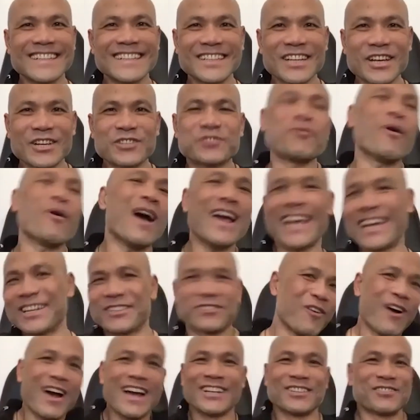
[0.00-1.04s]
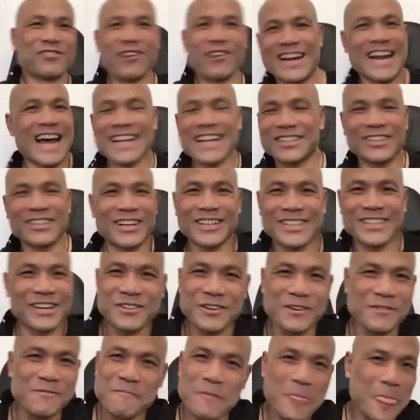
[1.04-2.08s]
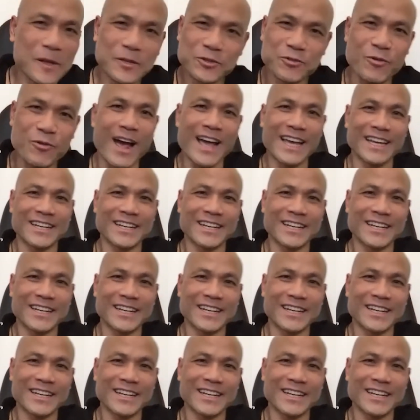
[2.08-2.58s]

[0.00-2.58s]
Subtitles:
Try it. Try it.